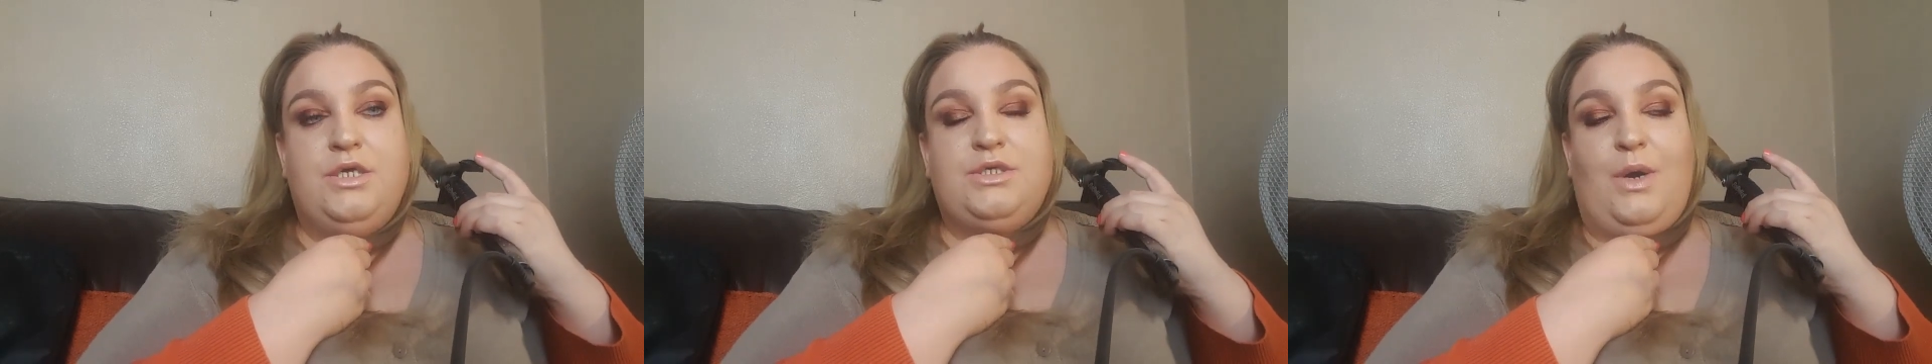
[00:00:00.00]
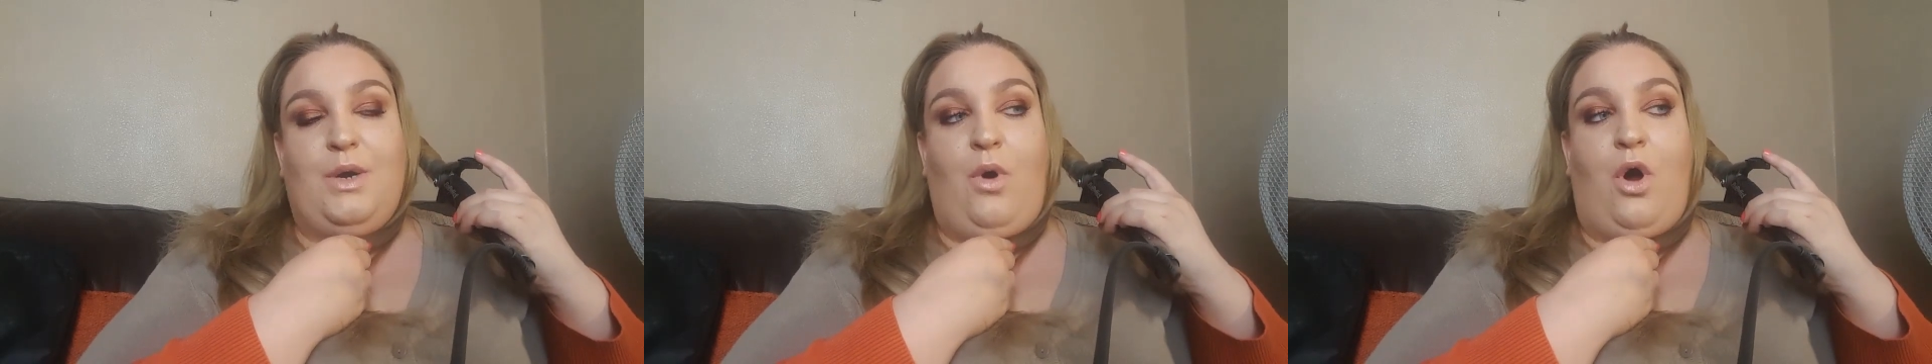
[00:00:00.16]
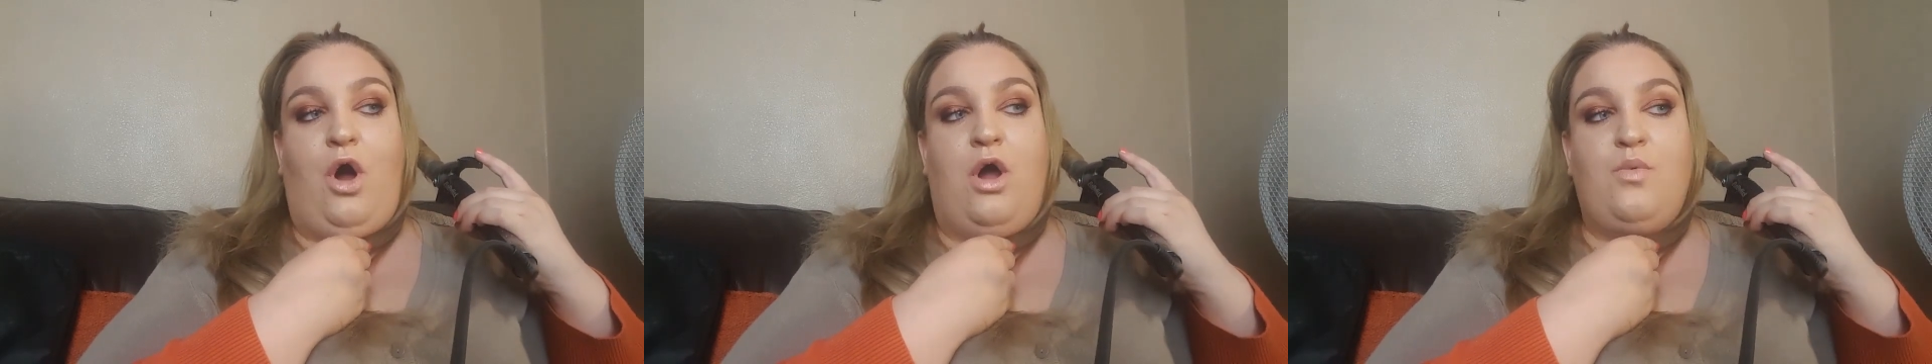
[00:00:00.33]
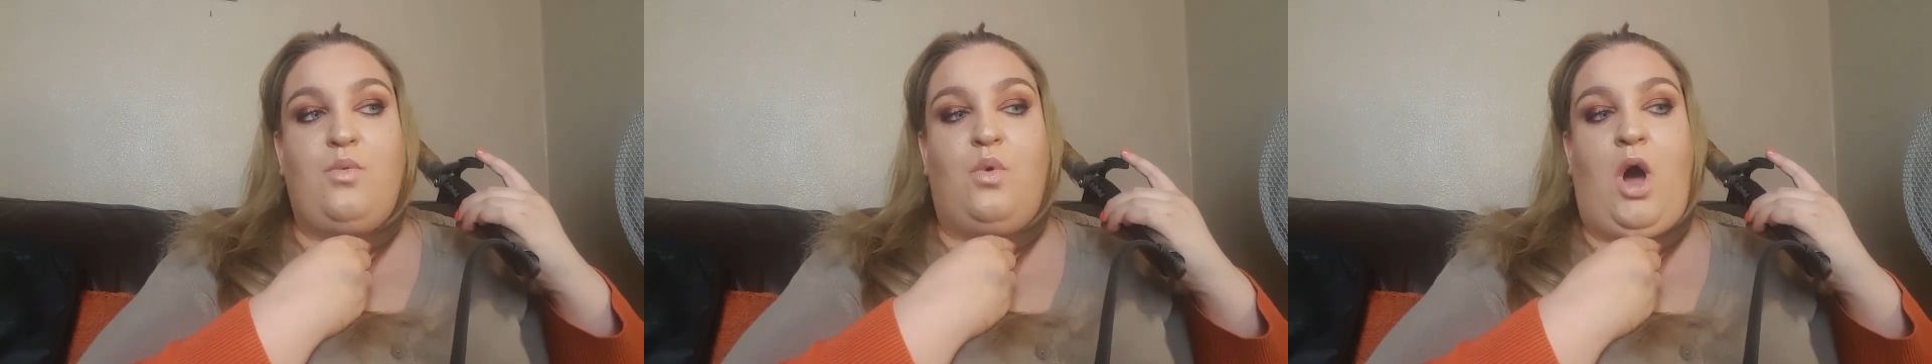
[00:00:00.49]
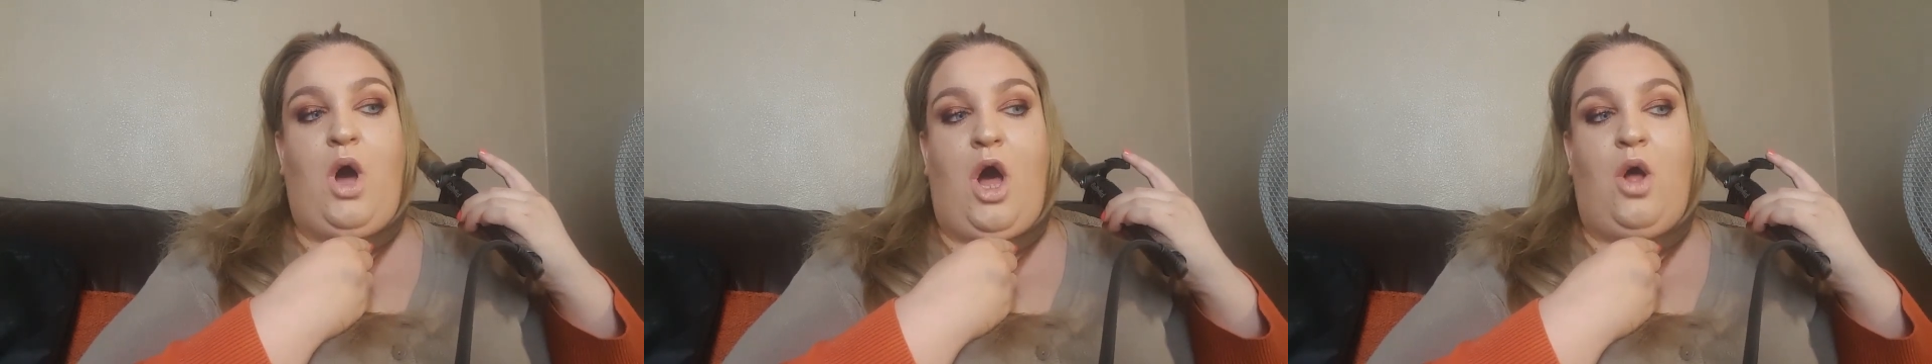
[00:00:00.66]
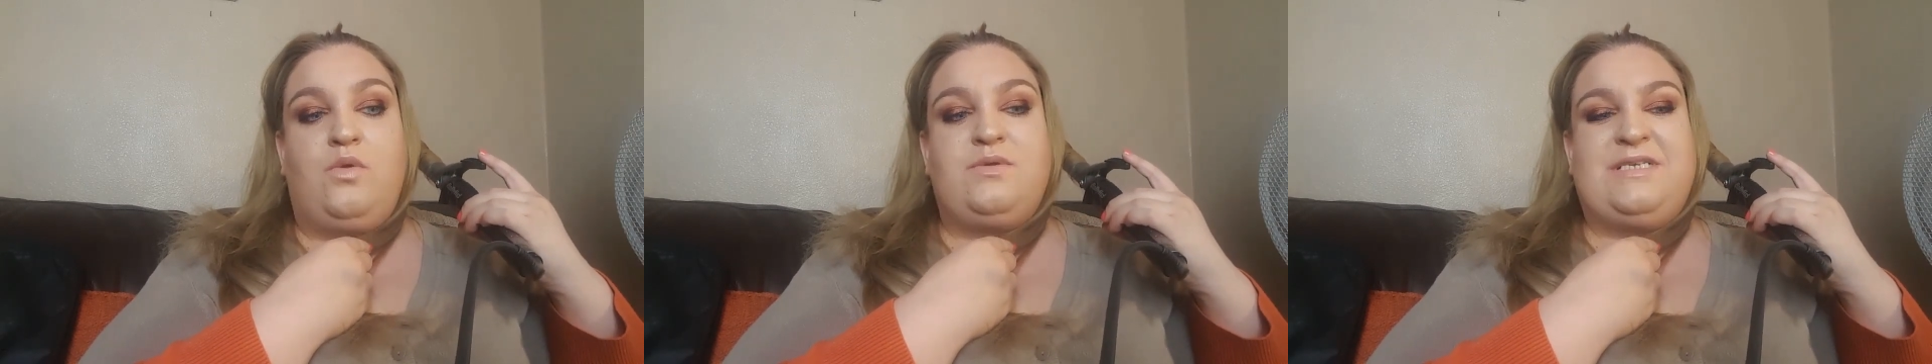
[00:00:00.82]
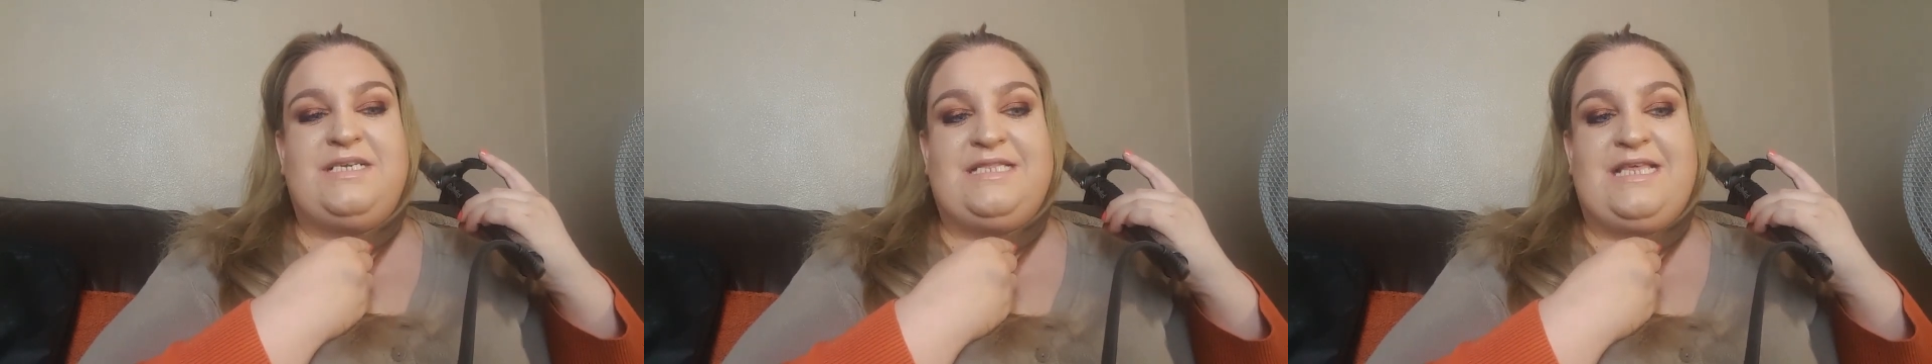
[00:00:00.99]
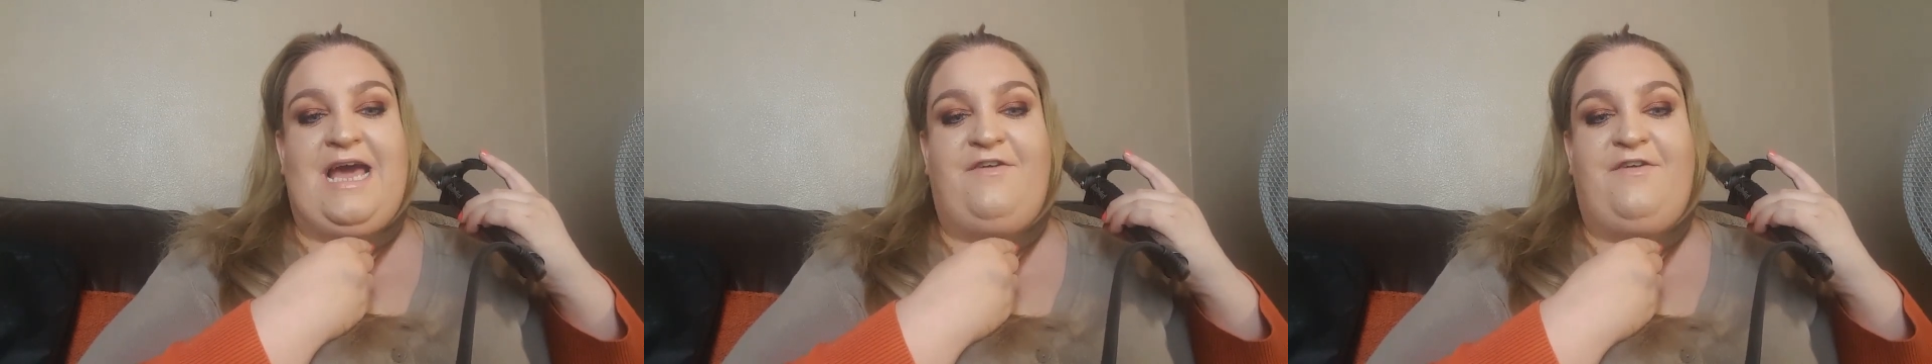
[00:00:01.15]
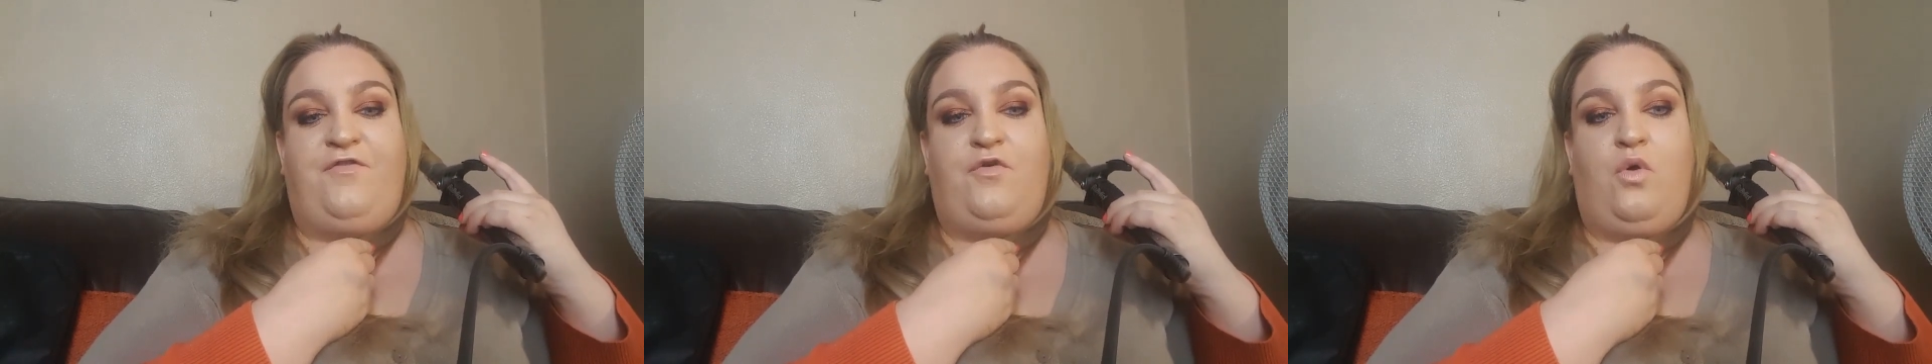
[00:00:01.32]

So I will hold it there